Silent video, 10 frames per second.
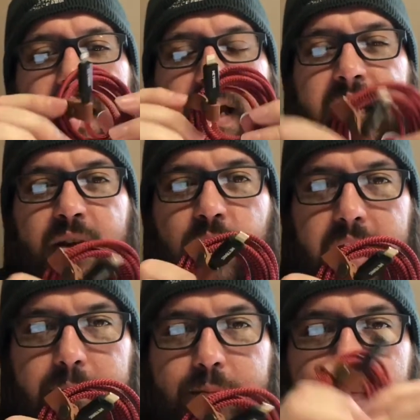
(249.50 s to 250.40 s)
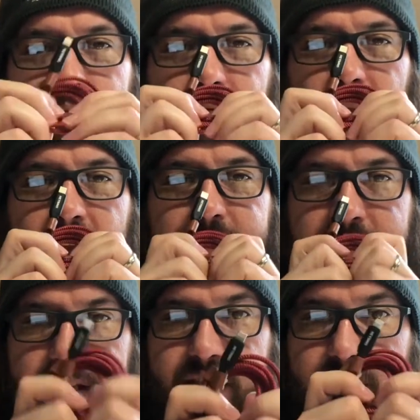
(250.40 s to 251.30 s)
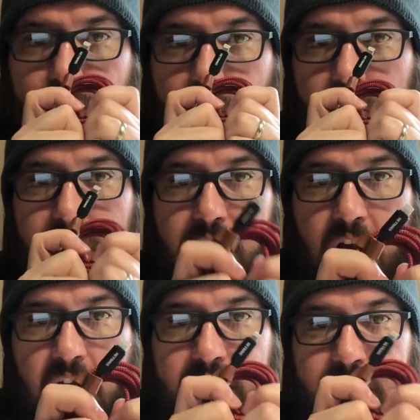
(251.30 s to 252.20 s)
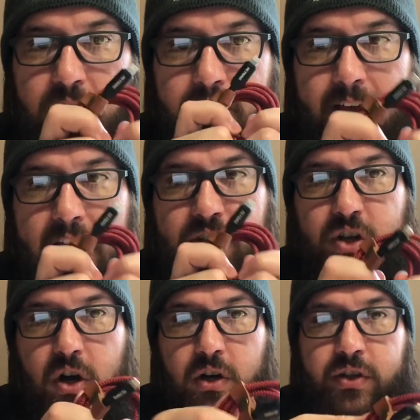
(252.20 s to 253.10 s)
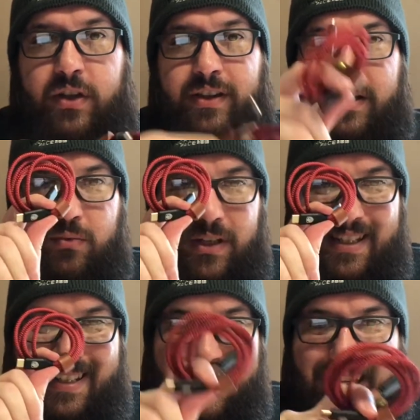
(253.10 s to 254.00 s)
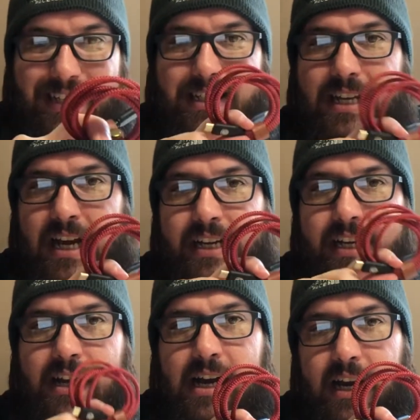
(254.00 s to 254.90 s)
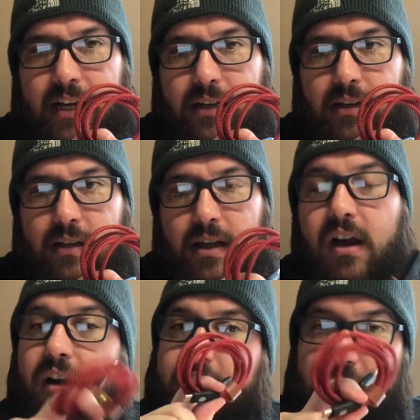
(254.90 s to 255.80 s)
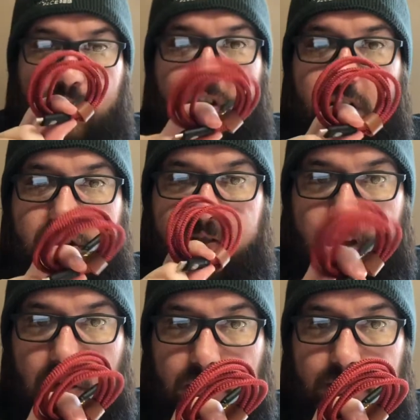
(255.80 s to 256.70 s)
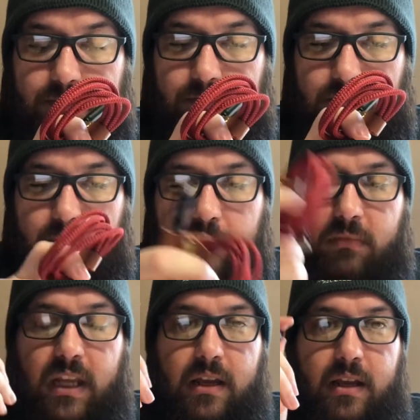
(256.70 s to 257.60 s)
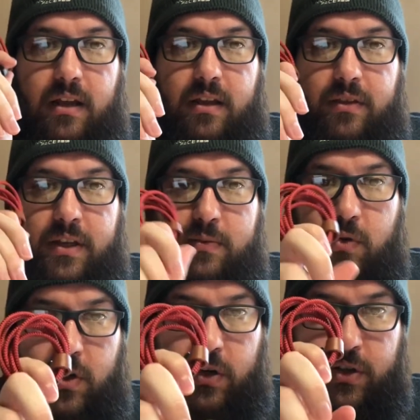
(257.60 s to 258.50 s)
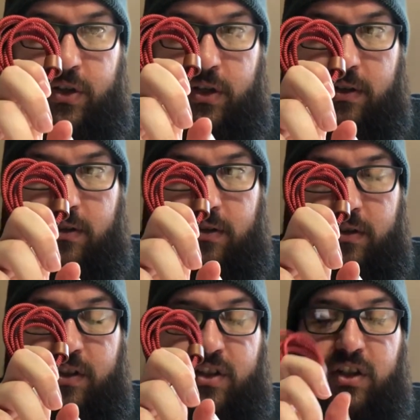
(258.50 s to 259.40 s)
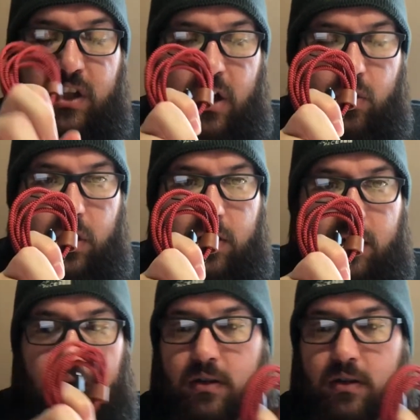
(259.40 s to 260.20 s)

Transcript: Anyway, this will not do fast charge. This was $6.99. This will charge your phone this will charge slower